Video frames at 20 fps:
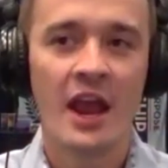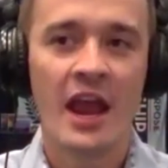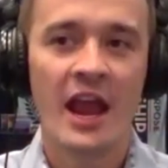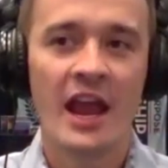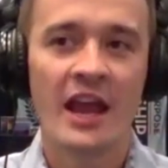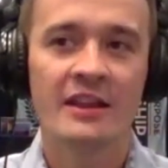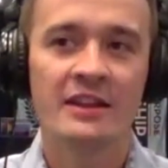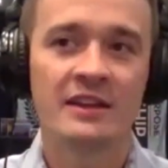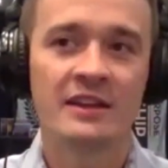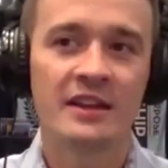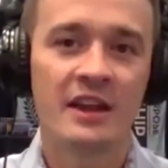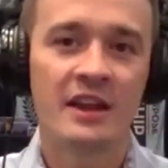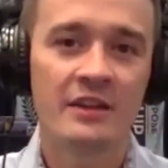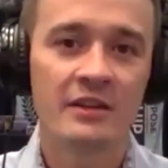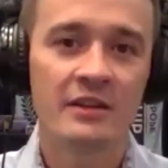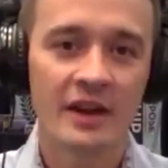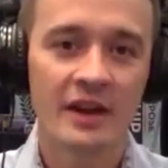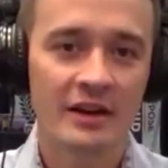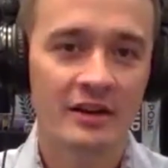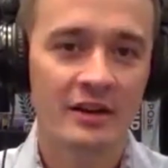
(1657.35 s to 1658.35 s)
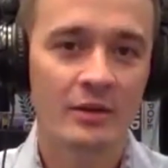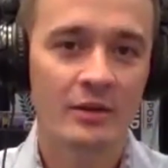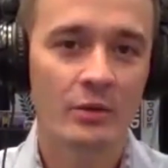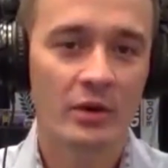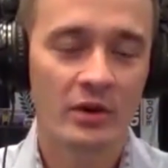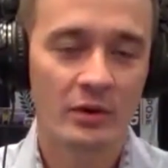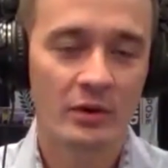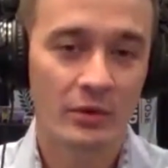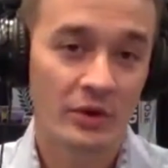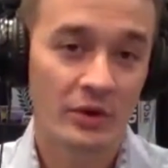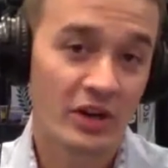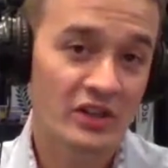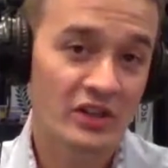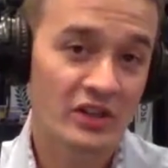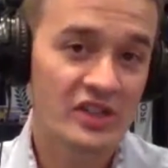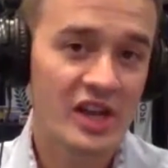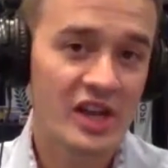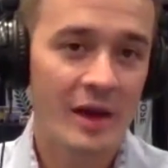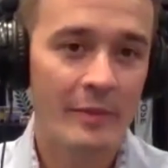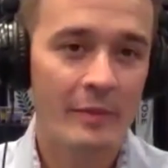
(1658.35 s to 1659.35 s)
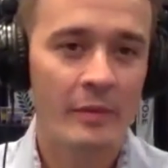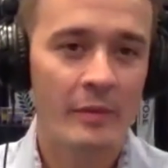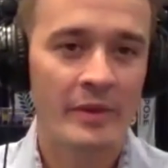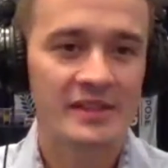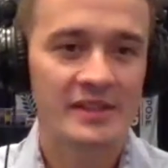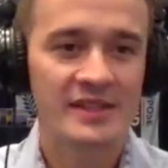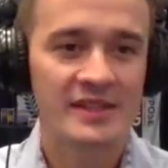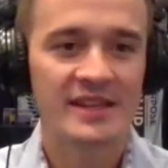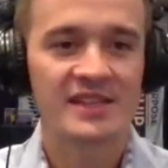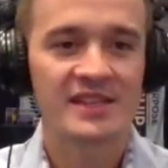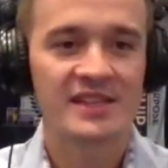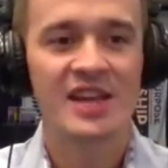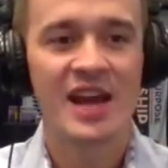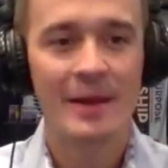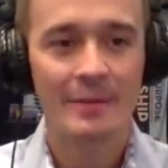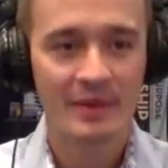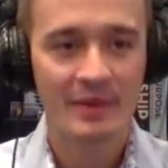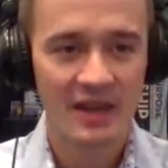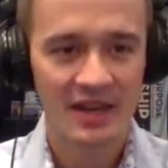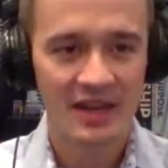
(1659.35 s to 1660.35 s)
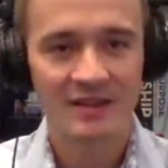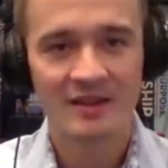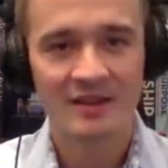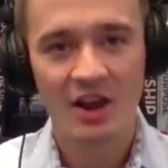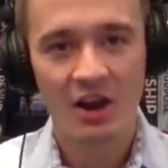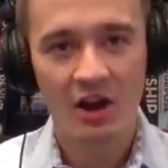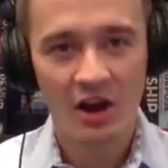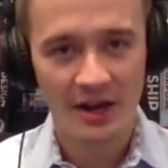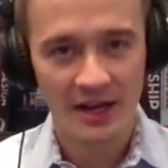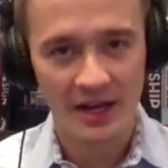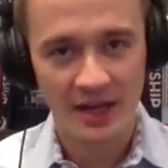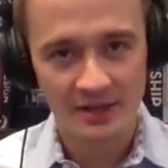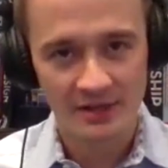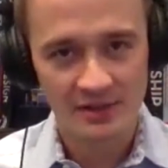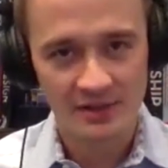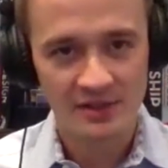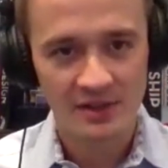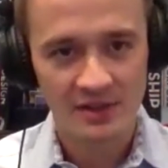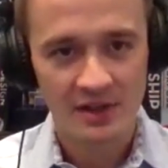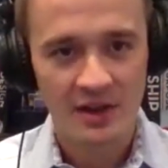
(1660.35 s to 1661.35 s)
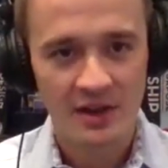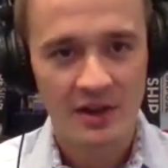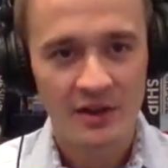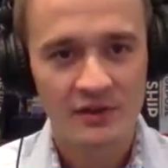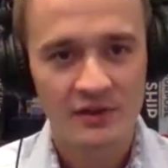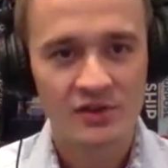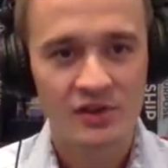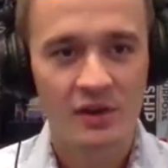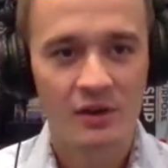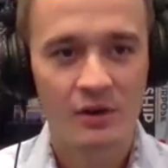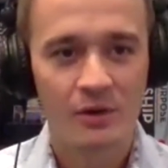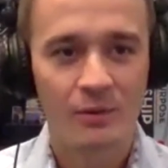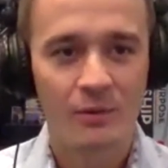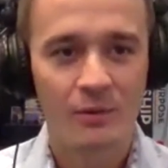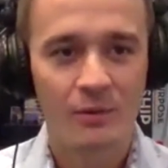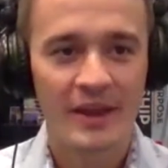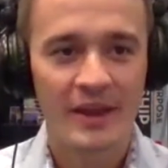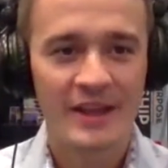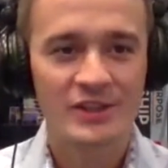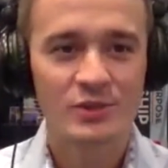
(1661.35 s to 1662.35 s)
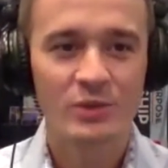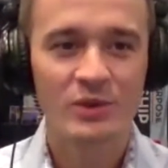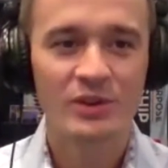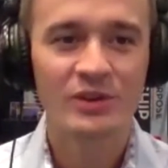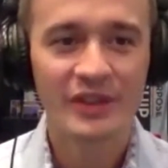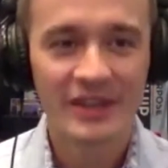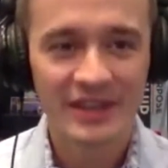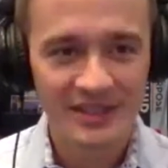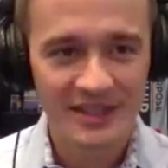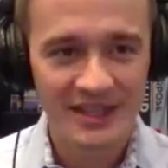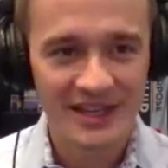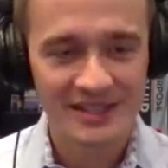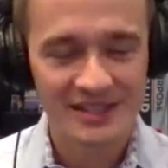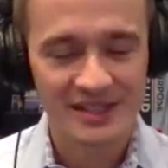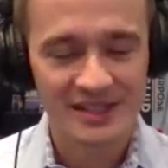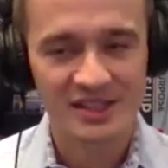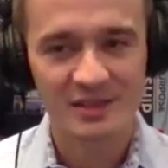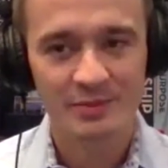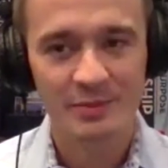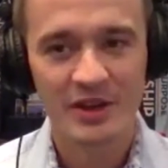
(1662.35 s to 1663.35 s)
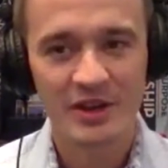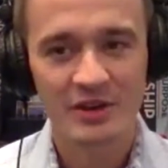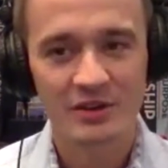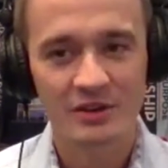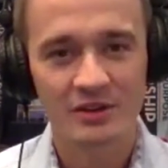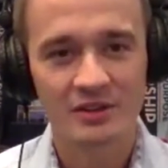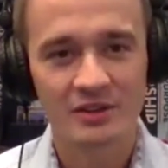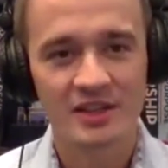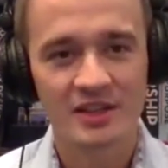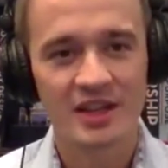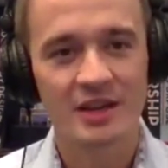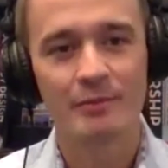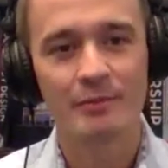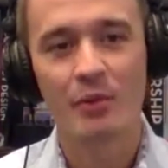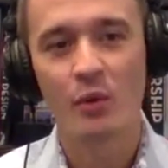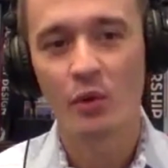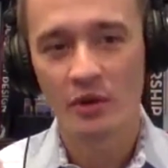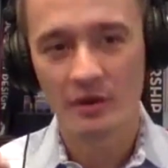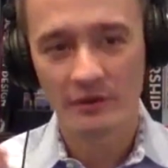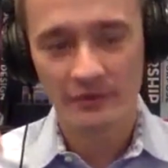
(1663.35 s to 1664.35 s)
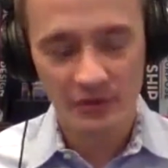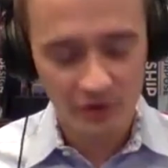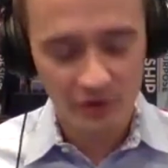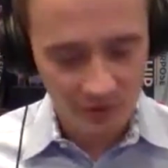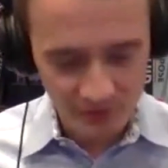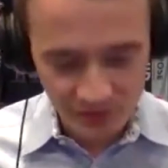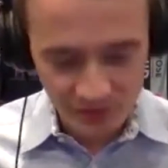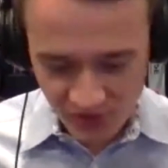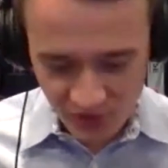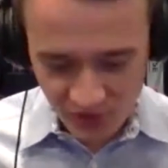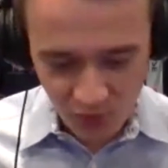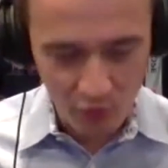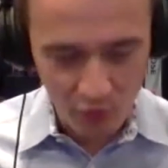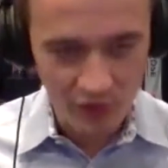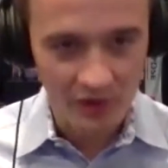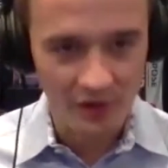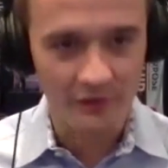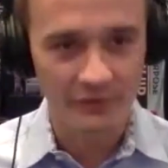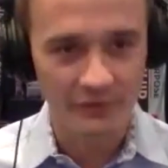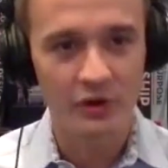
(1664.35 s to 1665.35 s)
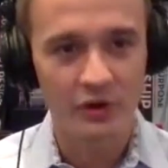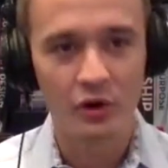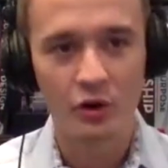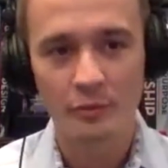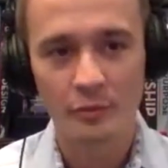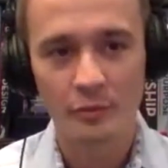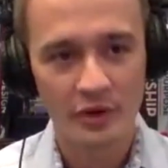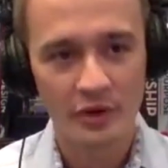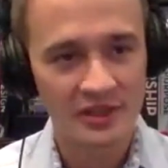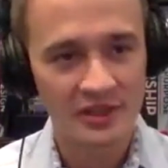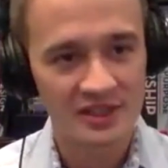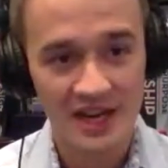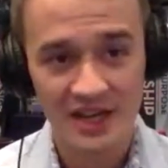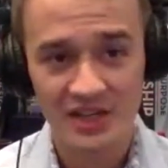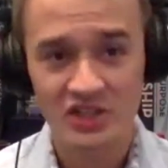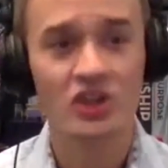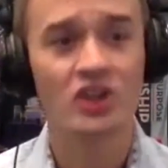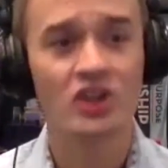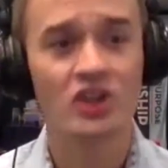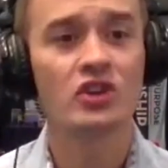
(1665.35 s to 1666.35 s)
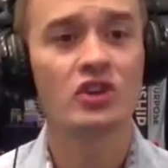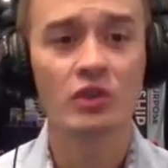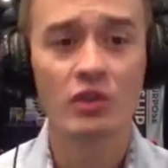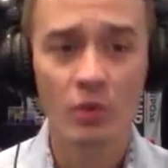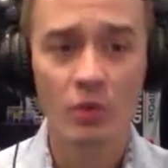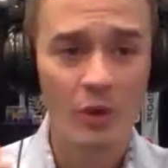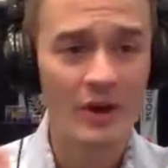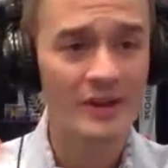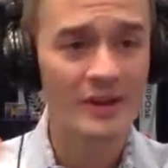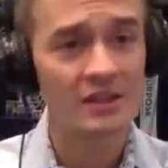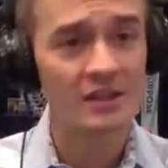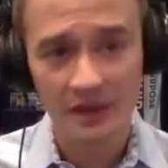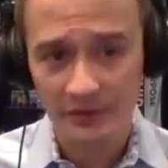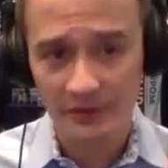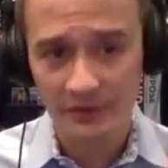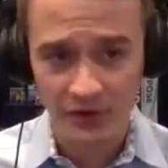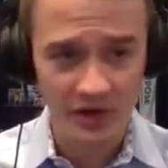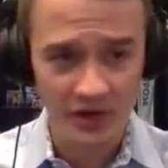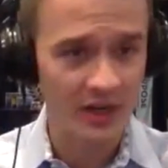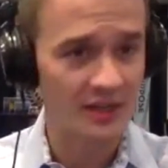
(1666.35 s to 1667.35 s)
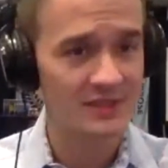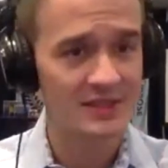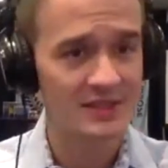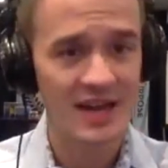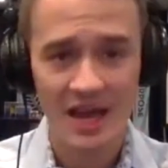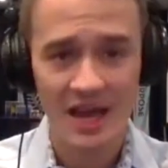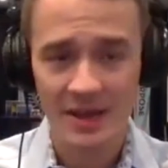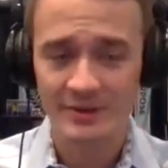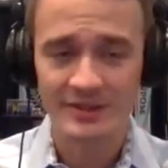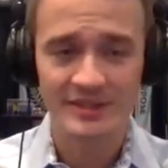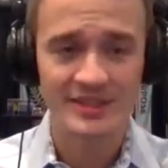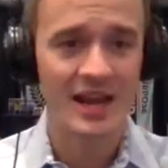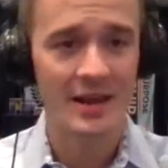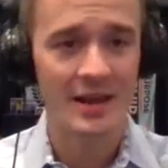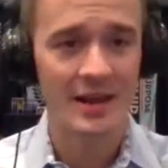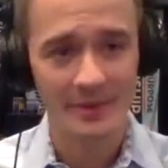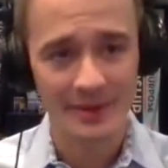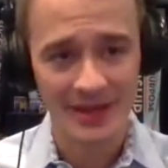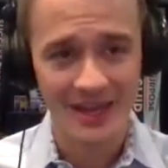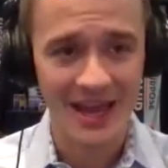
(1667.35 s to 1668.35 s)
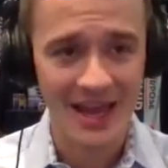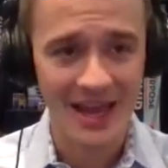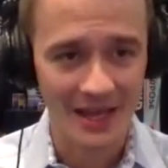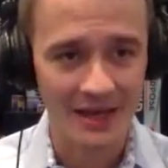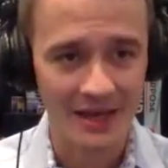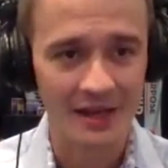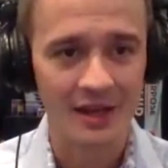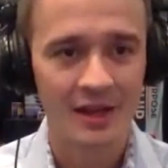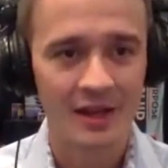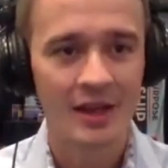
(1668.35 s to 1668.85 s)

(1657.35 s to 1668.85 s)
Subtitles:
And then the other area where it can stop them is they stop getting the audience. So it's real easy as a speaker to get bored of your own story, of your own presentation, because you're the one delivering it time and time again.